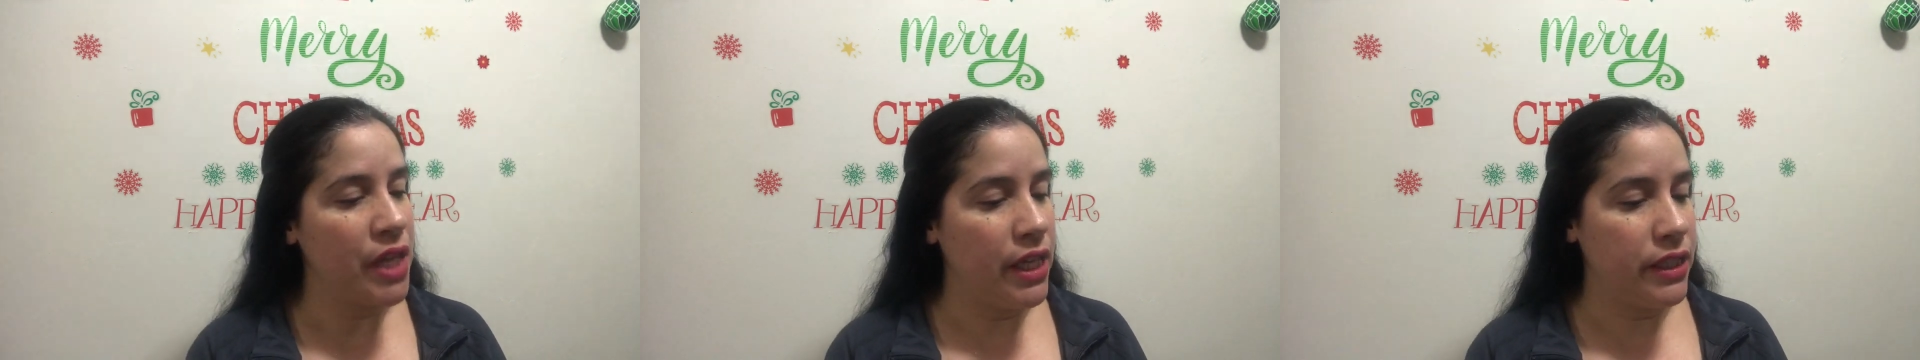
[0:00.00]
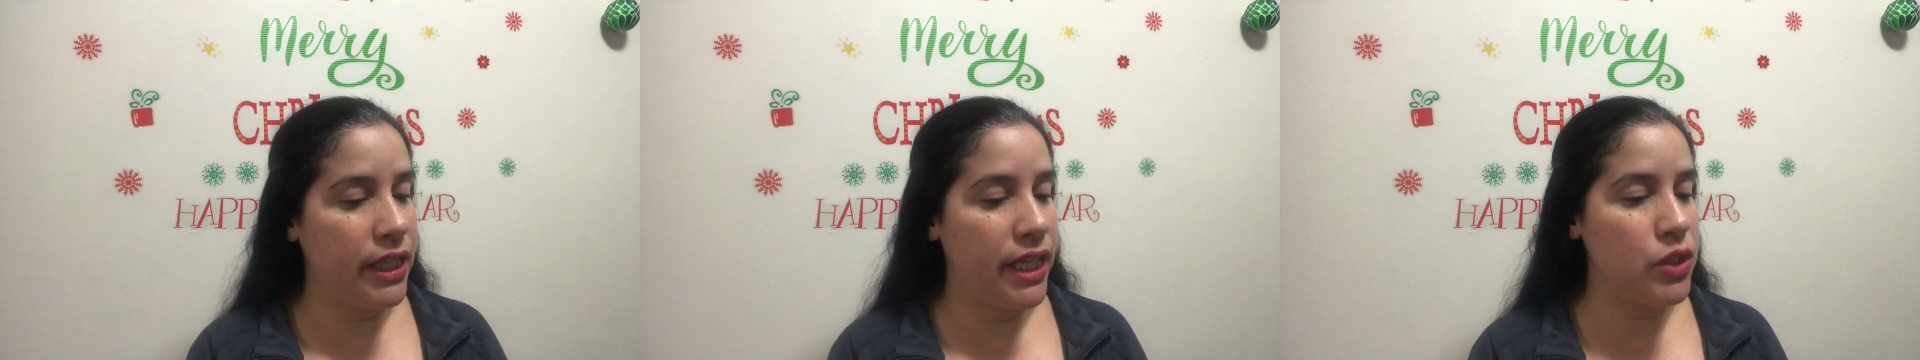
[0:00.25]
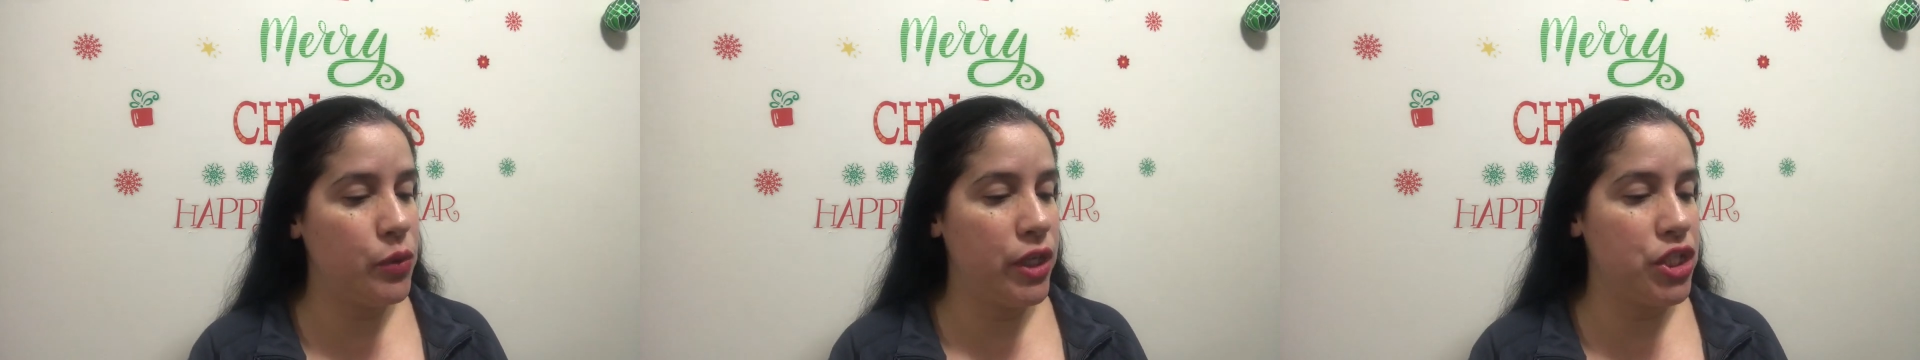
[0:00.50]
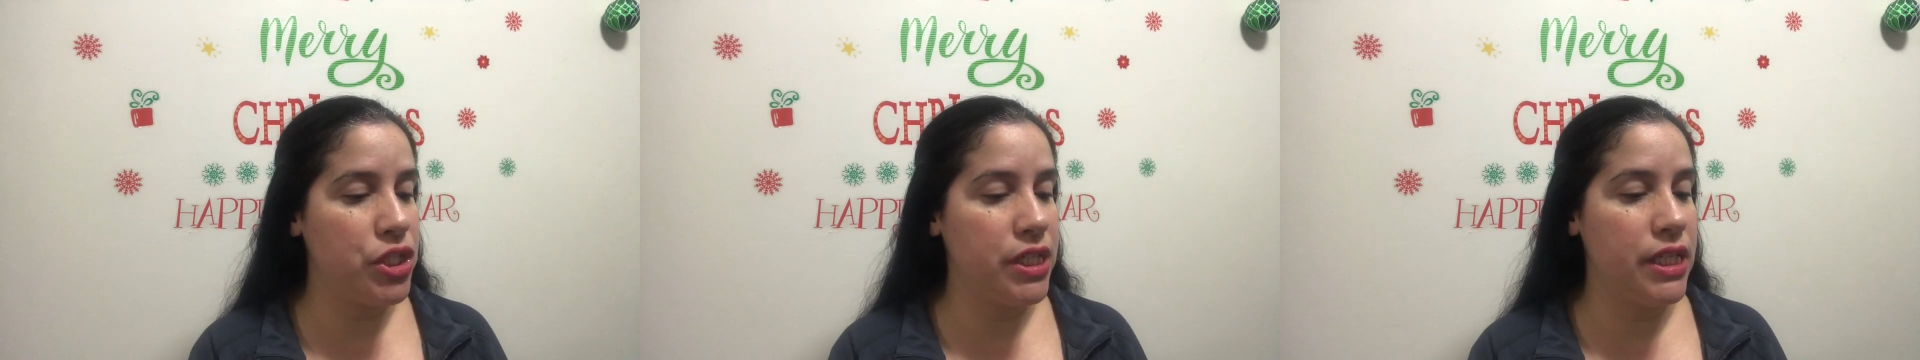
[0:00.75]
The last
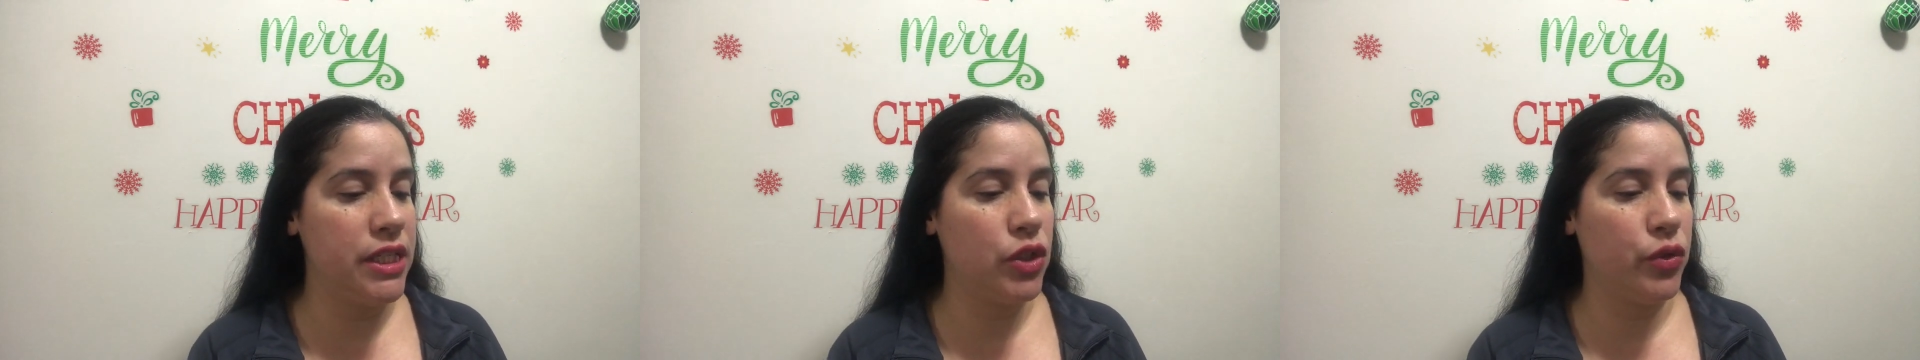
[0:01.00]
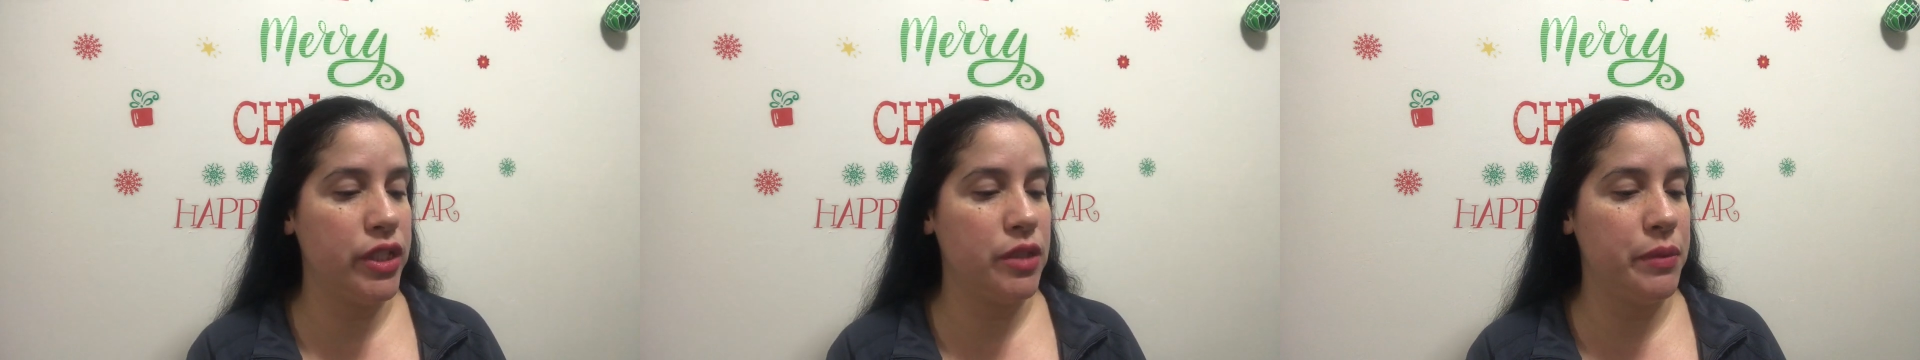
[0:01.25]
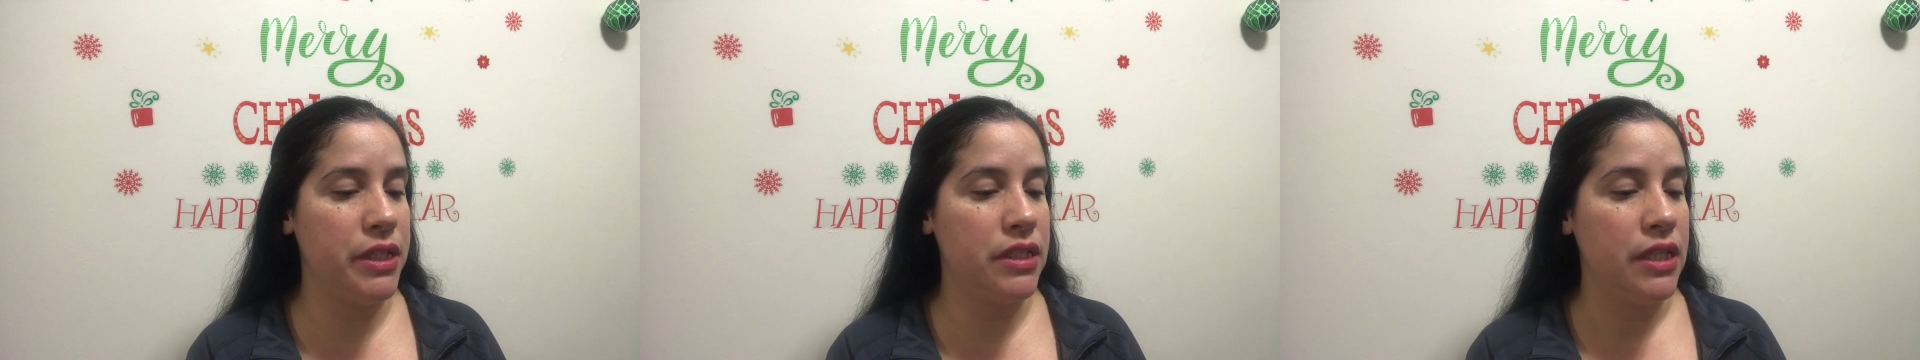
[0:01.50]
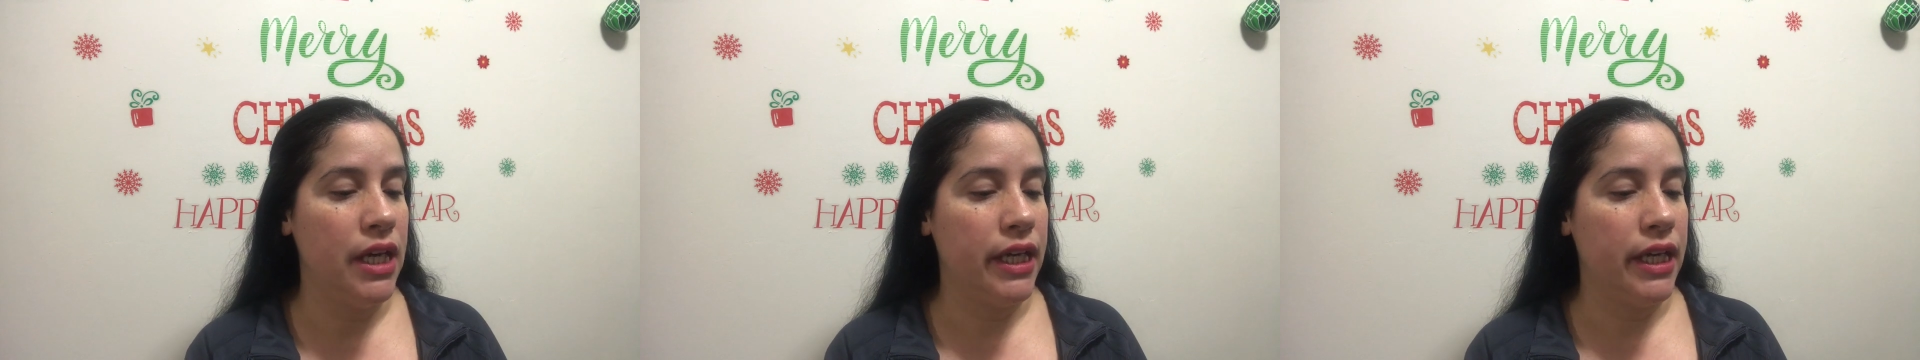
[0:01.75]
question is Christmas